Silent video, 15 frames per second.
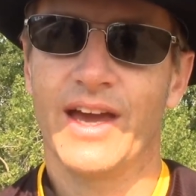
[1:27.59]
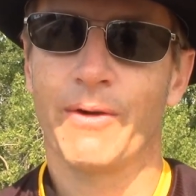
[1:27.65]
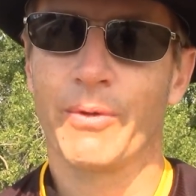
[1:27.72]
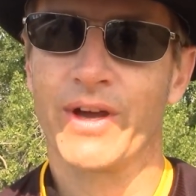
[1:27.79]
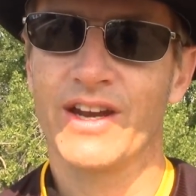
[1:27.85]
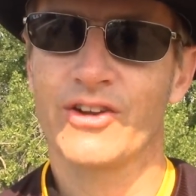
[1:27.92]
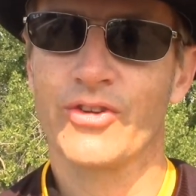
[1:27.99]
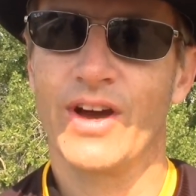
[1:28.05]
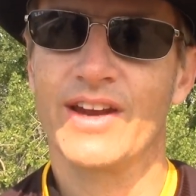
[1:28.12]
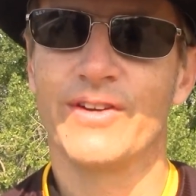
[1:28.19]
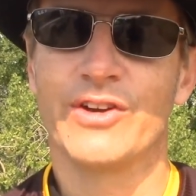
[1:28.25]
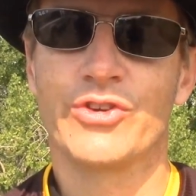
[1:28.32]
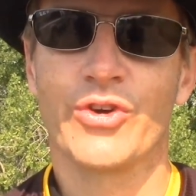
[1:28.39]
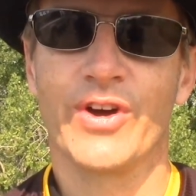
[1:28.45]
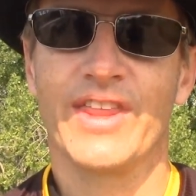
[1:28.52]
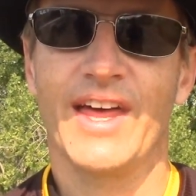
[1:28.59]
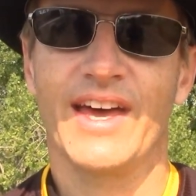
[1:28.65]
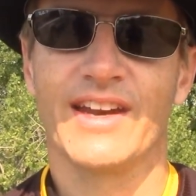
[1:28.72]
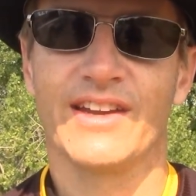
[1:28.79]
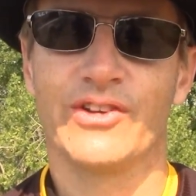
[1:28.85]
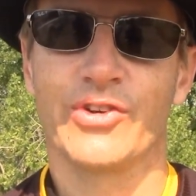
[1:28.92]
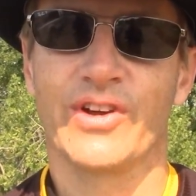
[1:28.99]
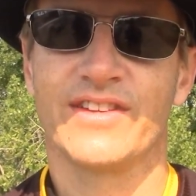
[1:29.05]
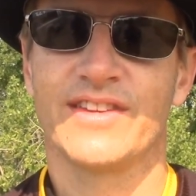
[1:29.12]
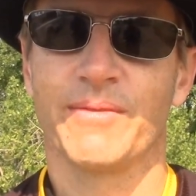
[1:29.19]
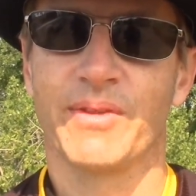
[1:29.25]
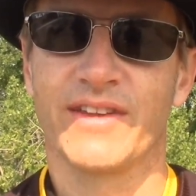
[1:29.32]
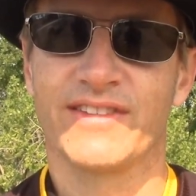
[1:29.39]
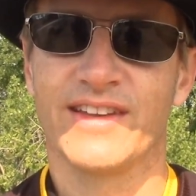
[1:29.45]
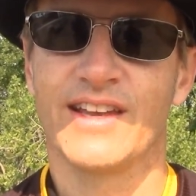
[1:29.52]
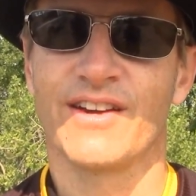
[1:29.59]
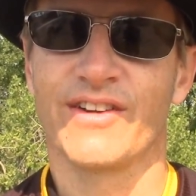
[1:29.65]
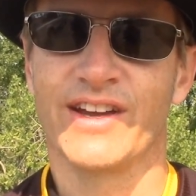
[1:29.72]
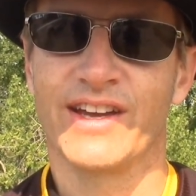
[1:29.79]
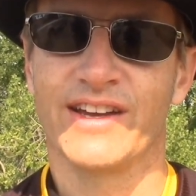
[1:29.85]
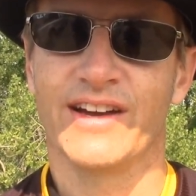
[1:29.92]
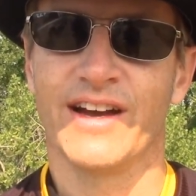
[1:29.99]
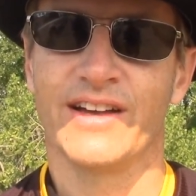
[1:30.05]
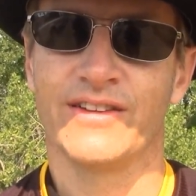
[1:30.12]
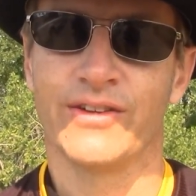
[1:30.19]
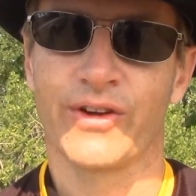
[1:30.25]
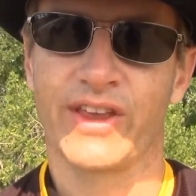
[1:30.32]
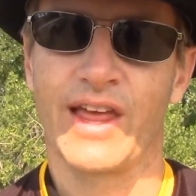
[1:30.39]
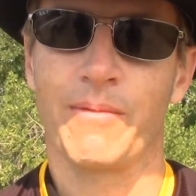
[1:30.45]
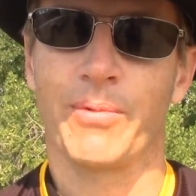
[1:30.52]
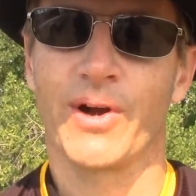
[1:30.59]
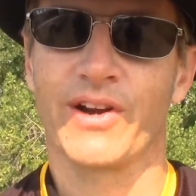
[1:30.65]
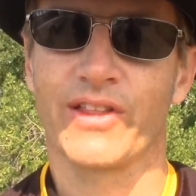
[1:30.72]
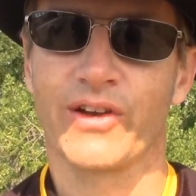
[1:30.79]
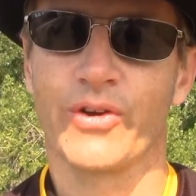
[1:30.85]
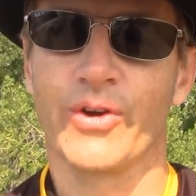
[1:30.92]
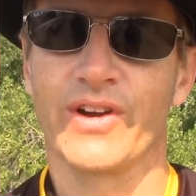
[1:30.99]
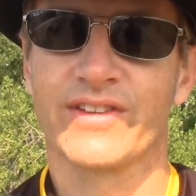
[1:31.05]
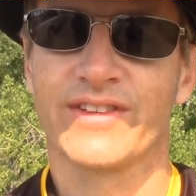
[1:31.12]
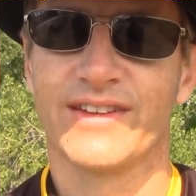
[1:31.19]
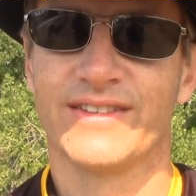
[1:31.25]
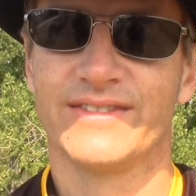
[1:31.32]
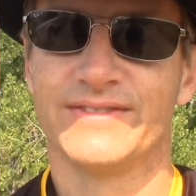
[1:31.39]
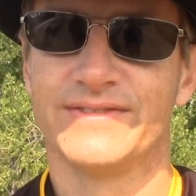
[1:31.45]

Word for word: yeah, we're going to try to enjoy that and enjoy some of the scenery uh, during that part of the course.